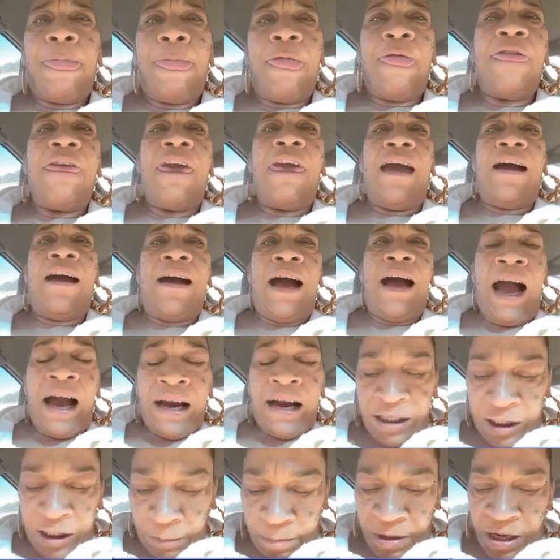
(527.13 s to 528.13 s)
Yeah, I
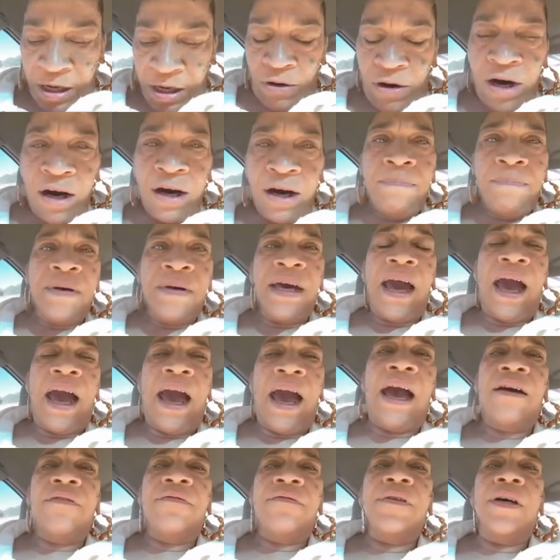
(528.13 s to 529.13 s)
can speak on her
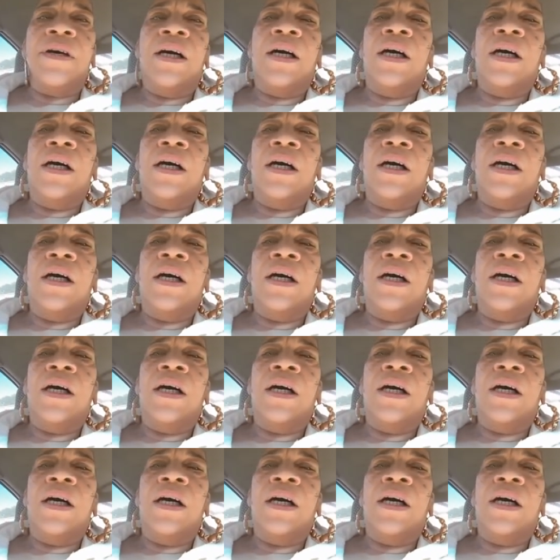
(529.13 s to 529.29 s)
behalf.